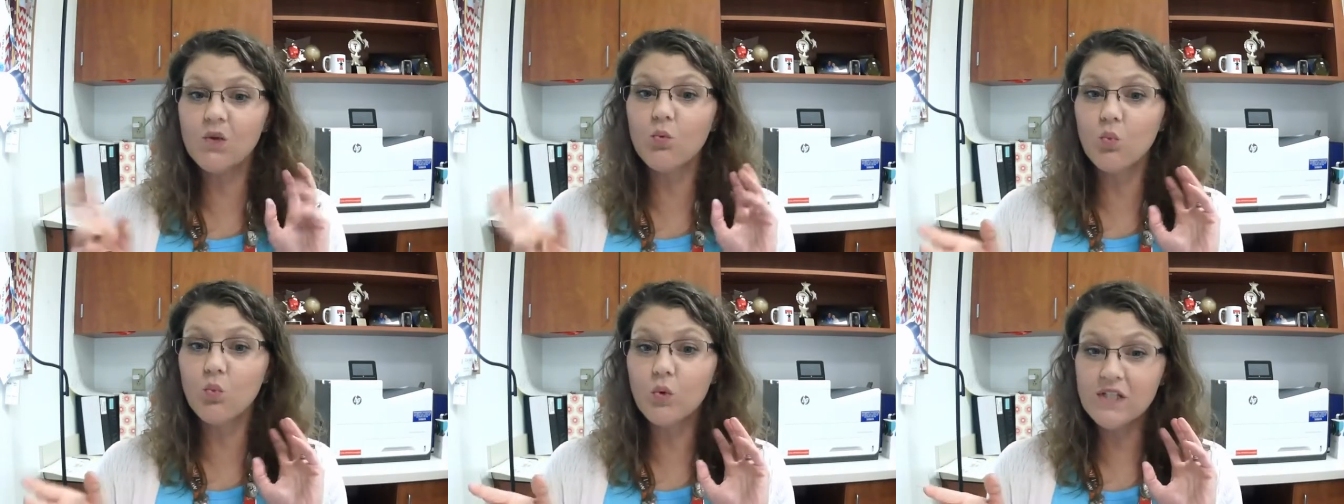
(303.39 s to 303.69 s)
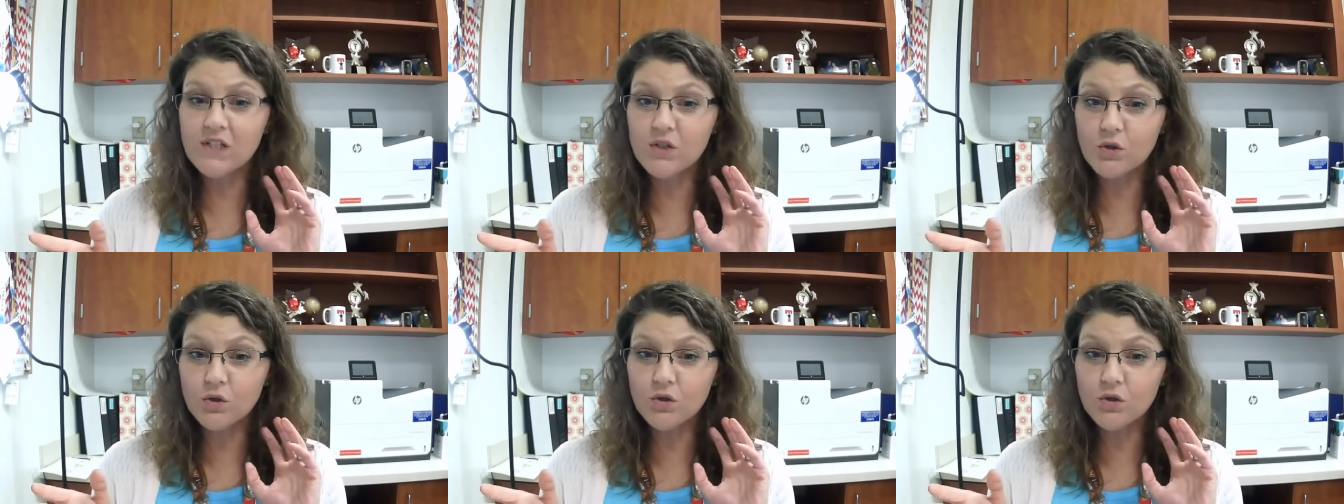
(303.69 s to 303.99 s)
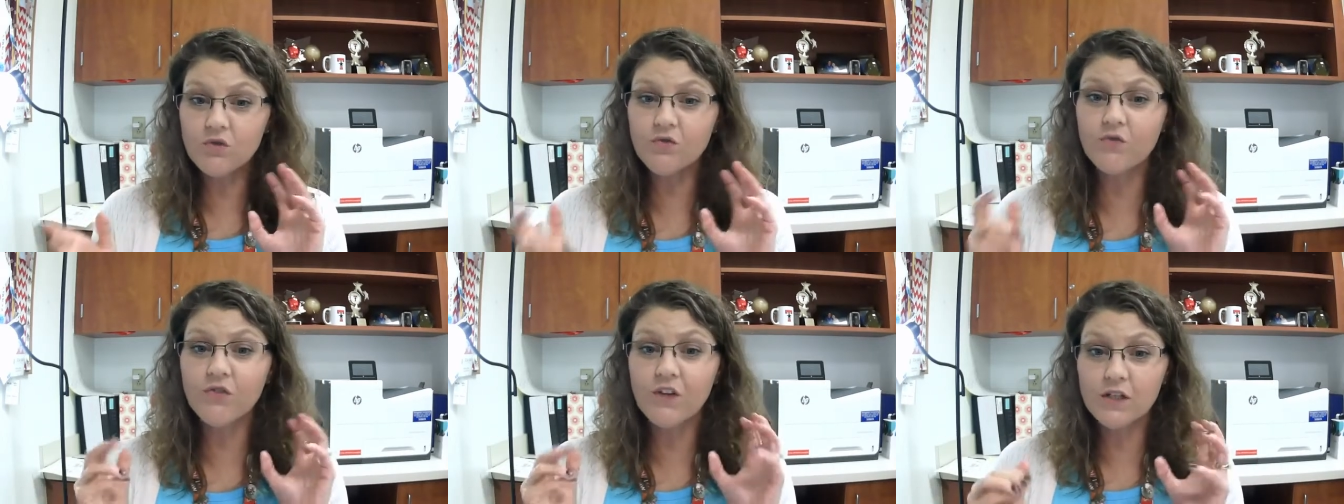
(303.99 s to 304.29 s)

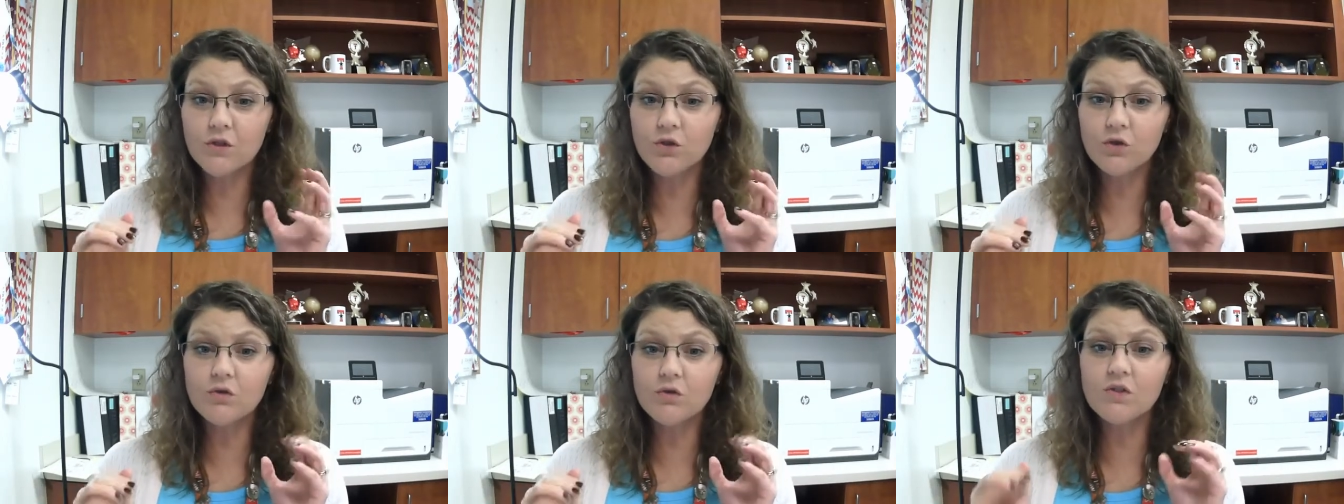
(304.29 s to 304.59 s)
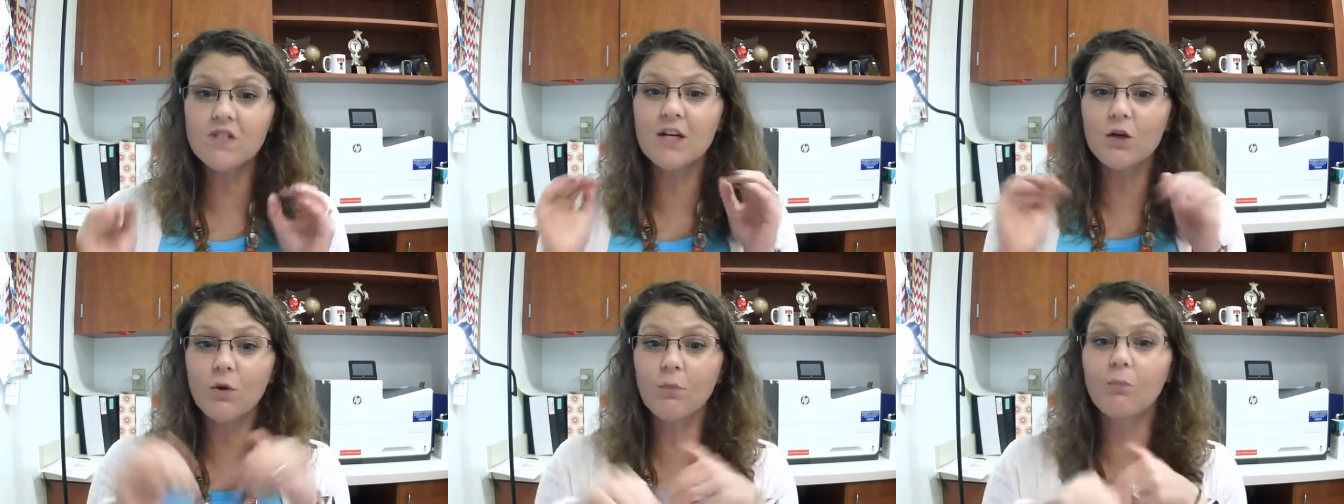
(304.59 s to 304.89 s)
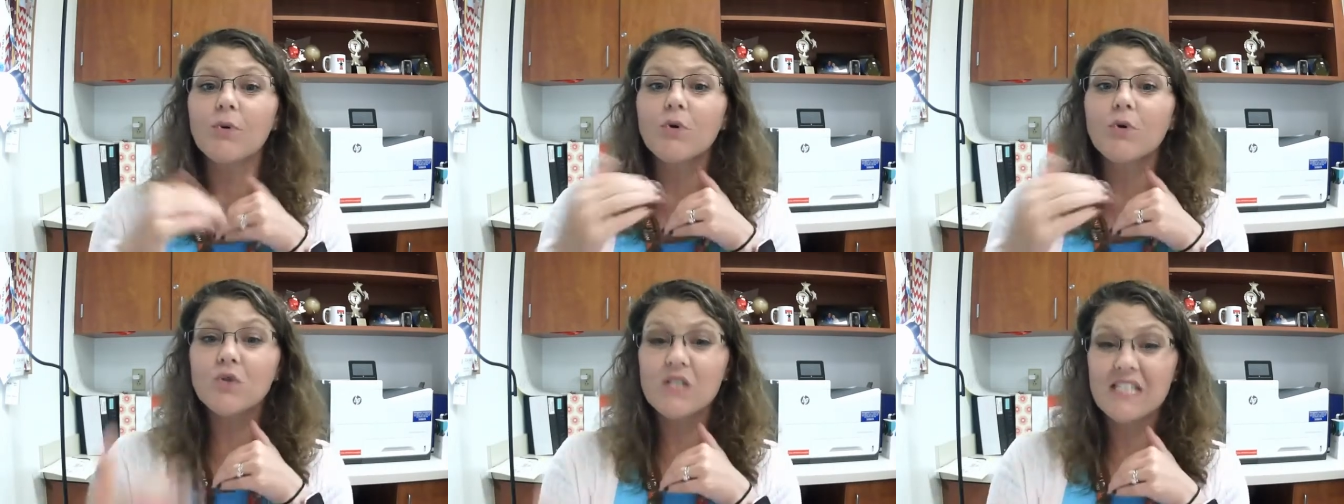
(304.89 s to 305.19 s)
wizard features that are
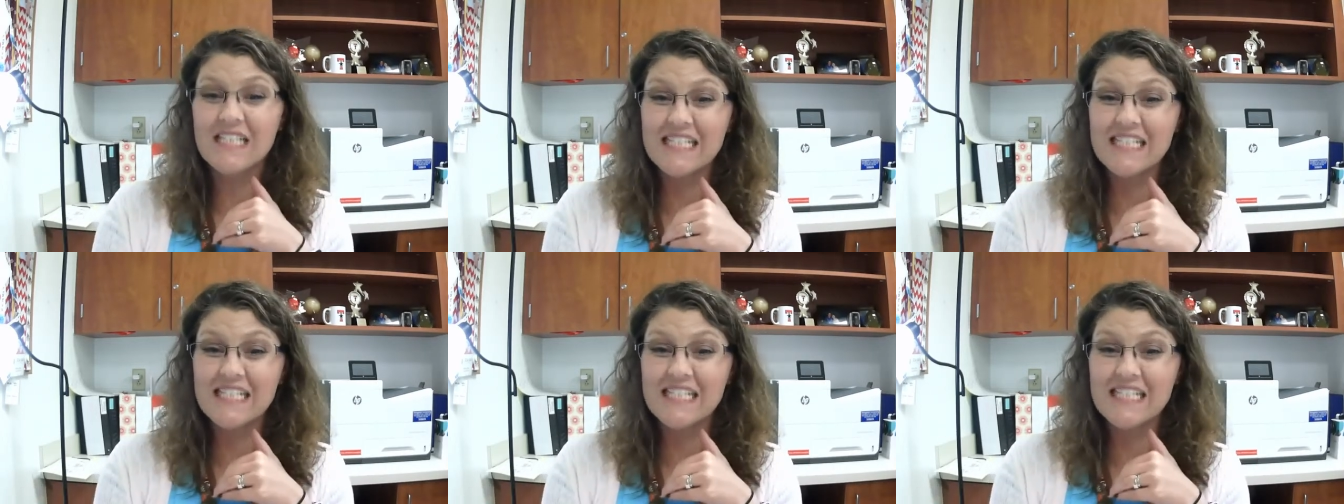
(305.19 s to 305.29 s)
built